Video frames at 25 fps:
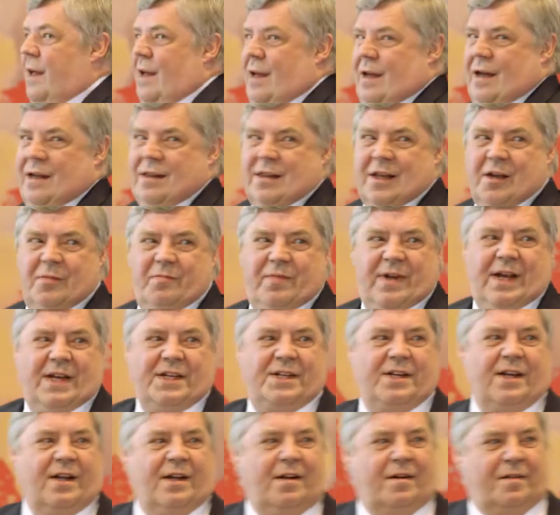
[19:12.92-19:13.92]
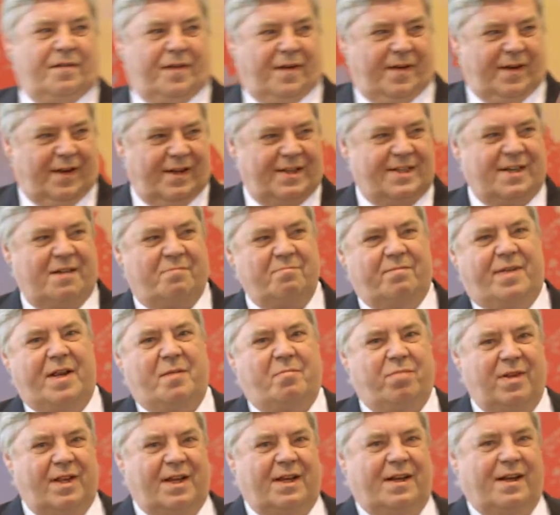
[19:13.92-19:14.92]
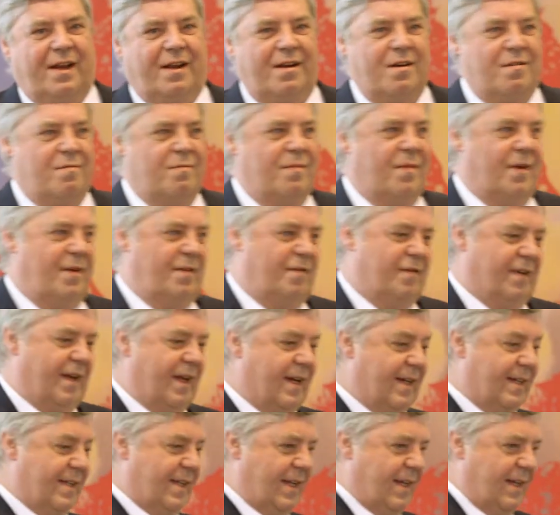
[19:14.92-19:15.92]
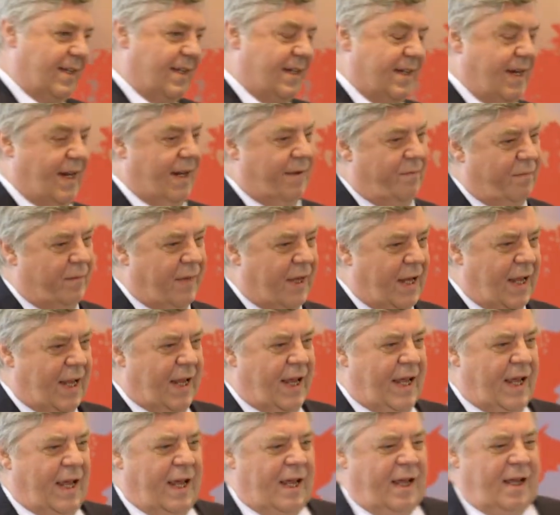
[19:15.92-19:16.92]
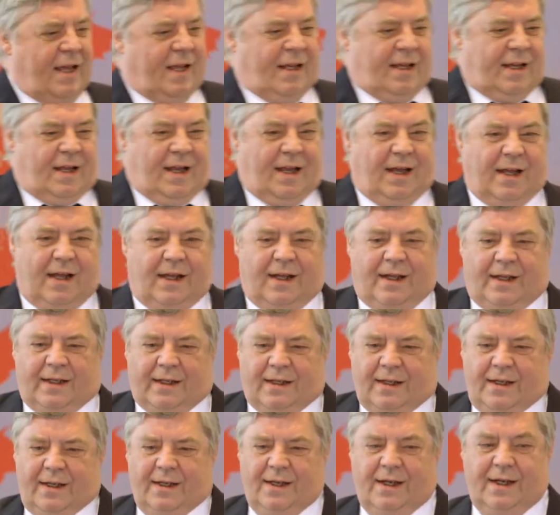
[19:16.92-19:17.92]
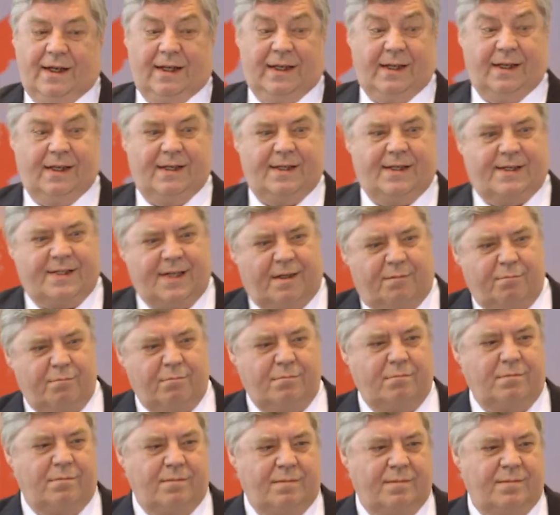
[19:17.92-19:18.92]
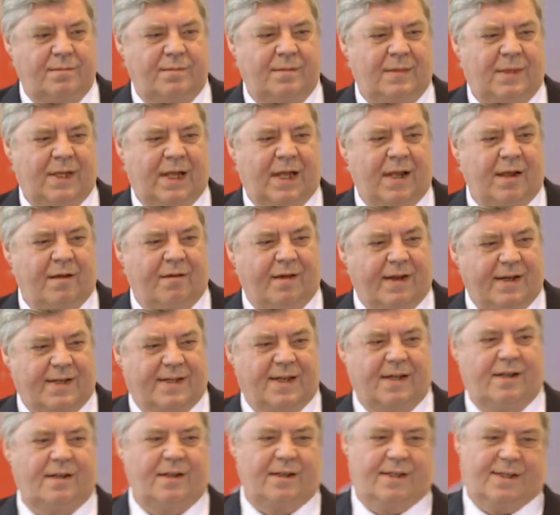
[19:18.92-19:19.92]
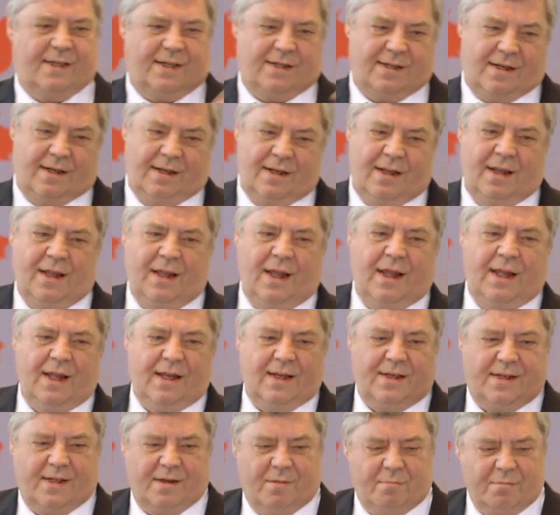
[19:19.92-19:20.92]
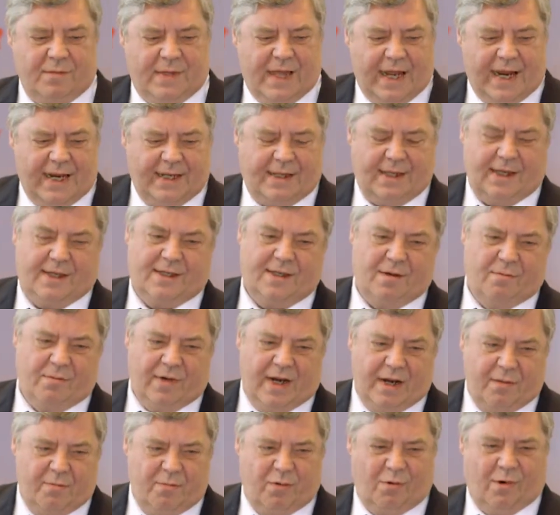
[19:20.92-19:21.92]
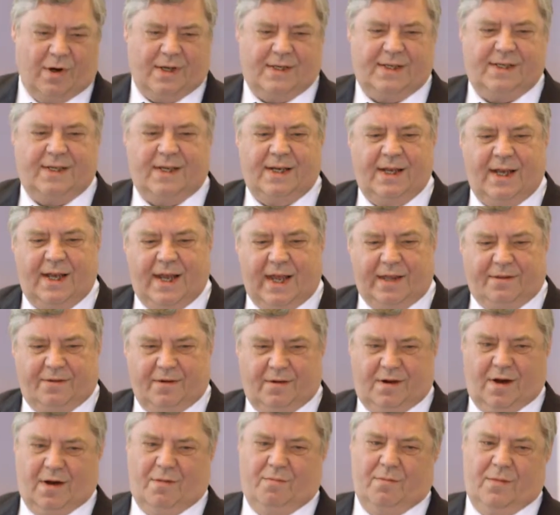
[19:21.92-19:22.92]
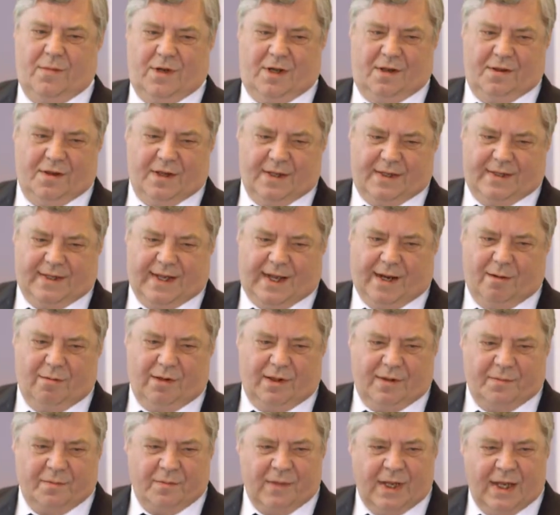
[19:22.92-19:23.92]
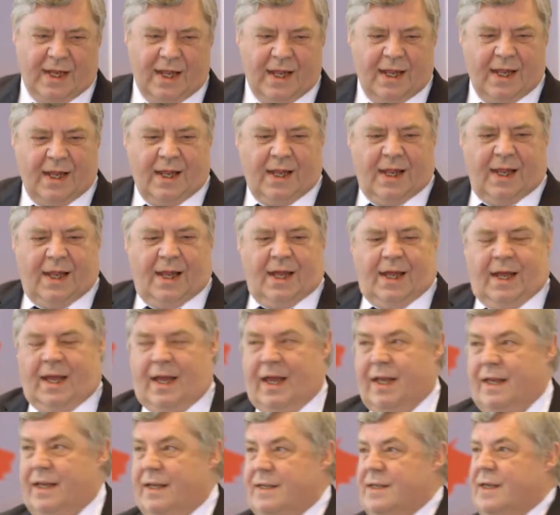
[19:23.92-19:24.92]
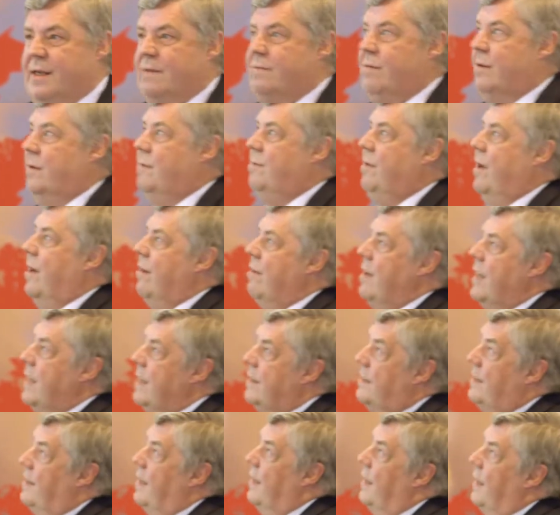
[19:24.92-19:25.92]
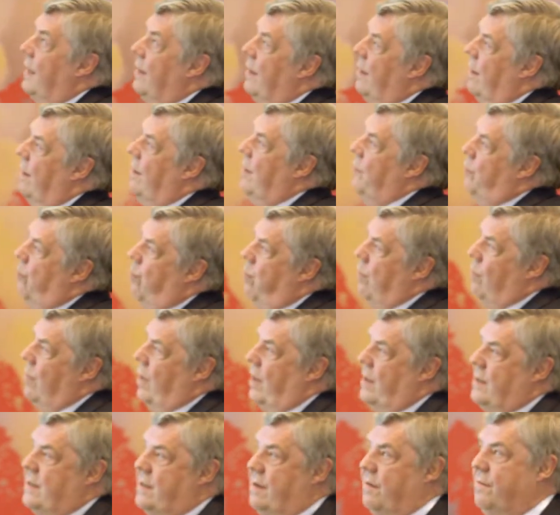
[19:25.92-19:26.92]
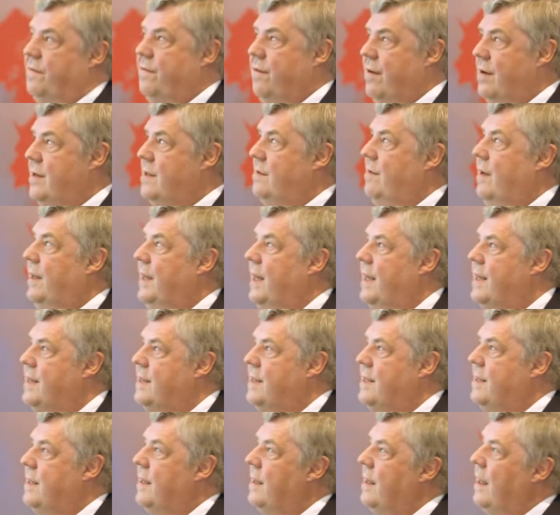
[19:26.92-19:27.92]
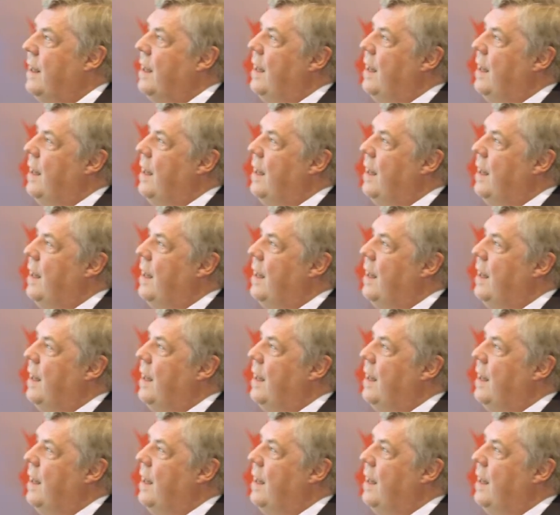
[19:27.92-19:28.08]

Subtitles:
under pressure of some people in the room, for instance, yeah, some results, some data, some reports had to come on the table. And this is what we read in the reports. The first one is,